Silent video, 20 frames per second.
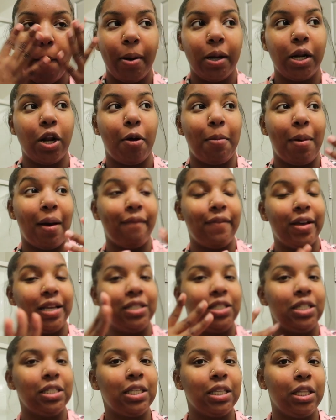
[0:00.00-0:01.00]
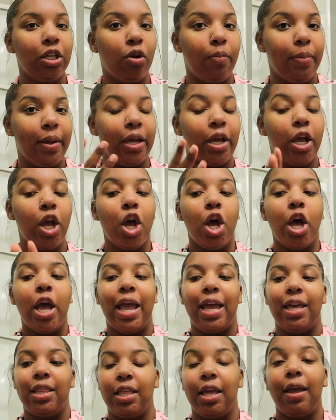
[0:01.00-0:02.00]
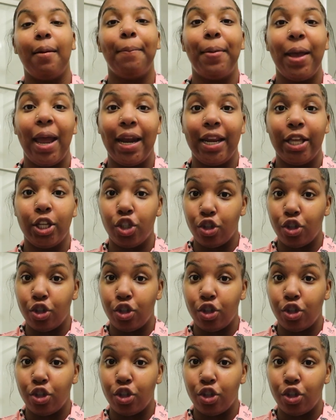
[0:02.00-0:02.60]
put it on my face just a little bit, and then pat it